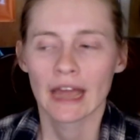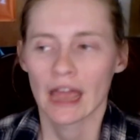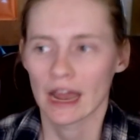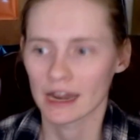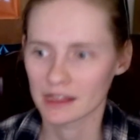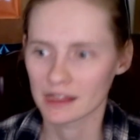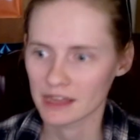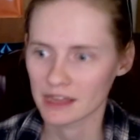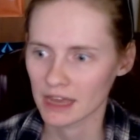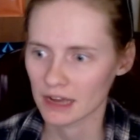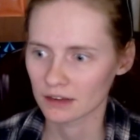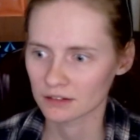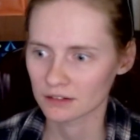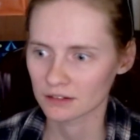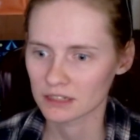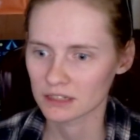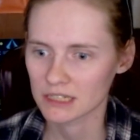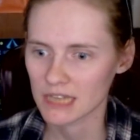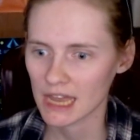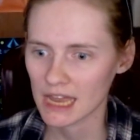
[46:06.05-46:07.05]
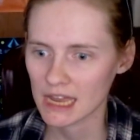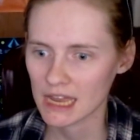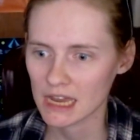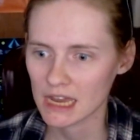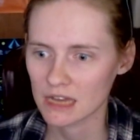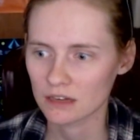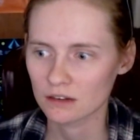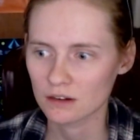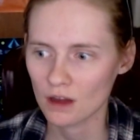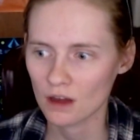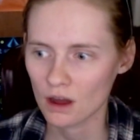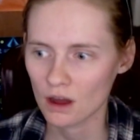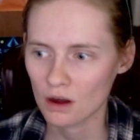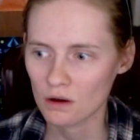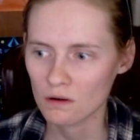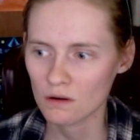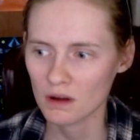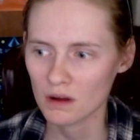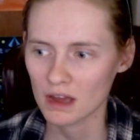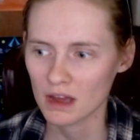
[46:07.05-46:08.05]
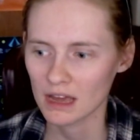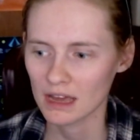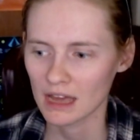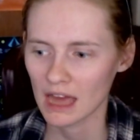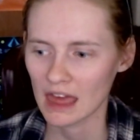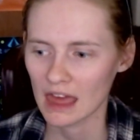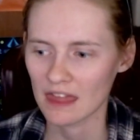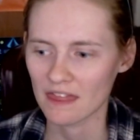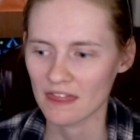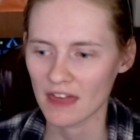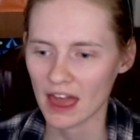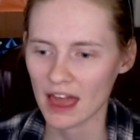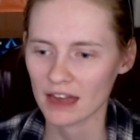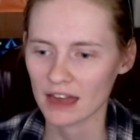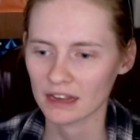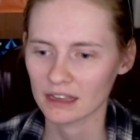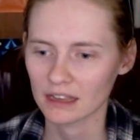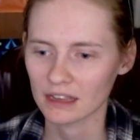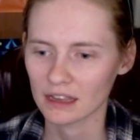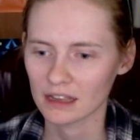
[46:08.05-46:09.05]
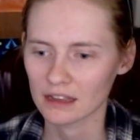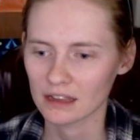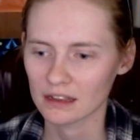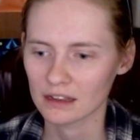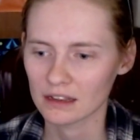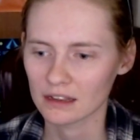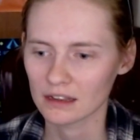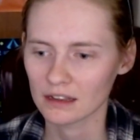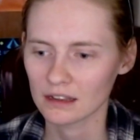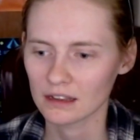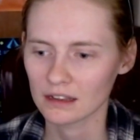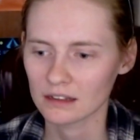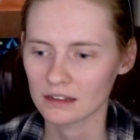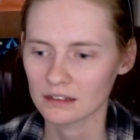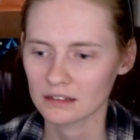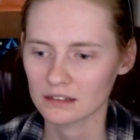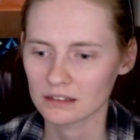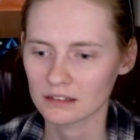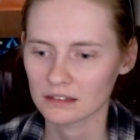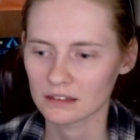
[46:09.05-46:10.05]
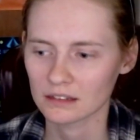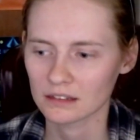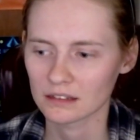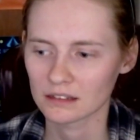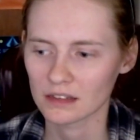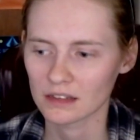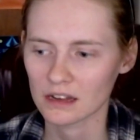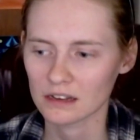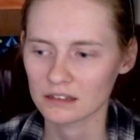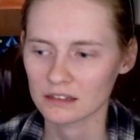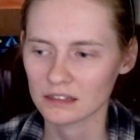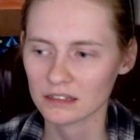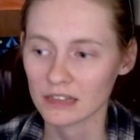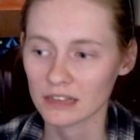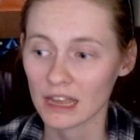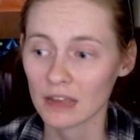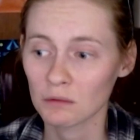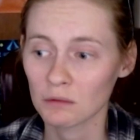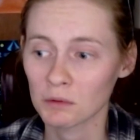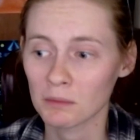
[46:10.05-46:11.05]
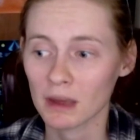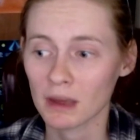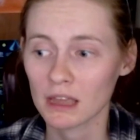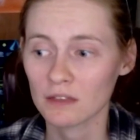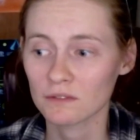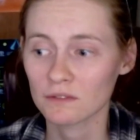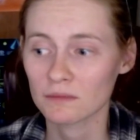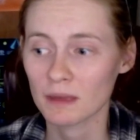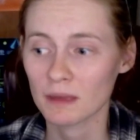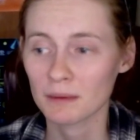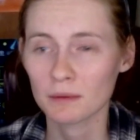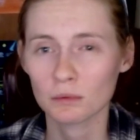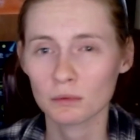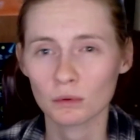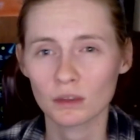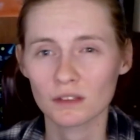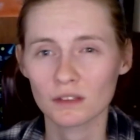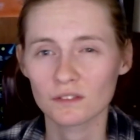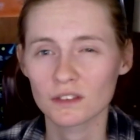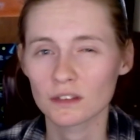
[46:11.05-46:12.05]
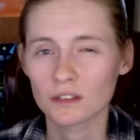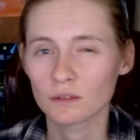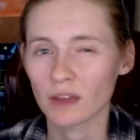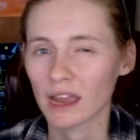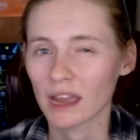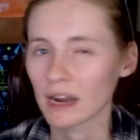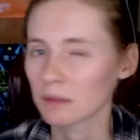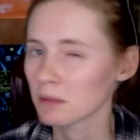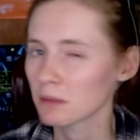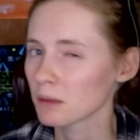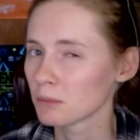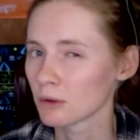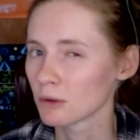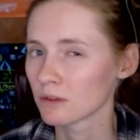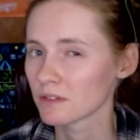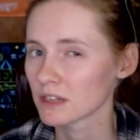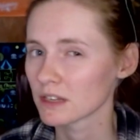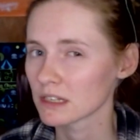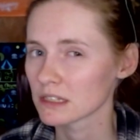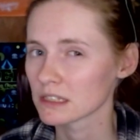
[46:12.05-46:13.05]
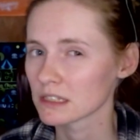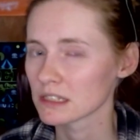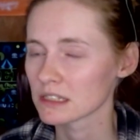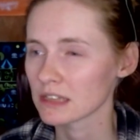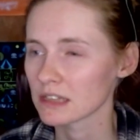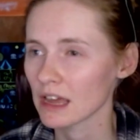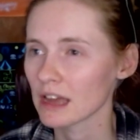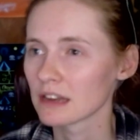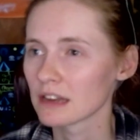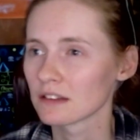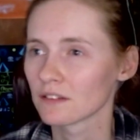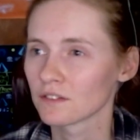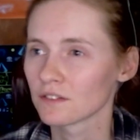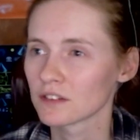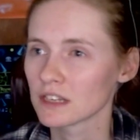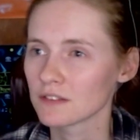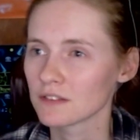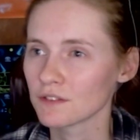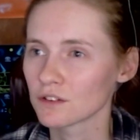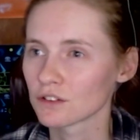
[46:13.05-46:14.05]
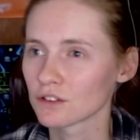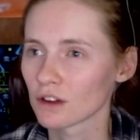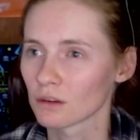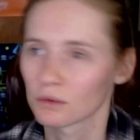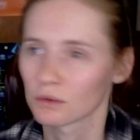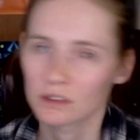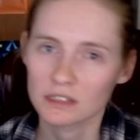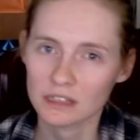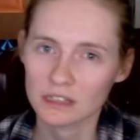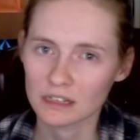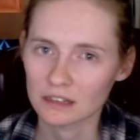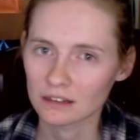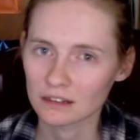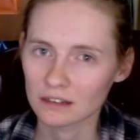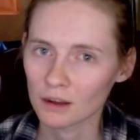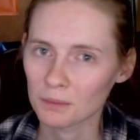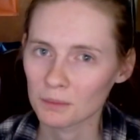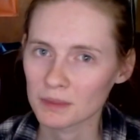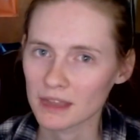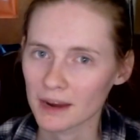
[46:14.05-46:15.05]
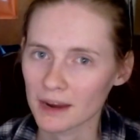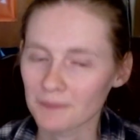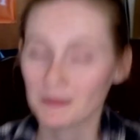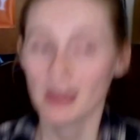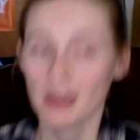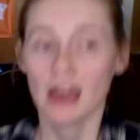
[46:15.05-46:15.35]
Anything else to say? No, that is that is it. Hey, we might even, maybe we'll even do anime movies instead of a TV show. We'll see. Up in the air.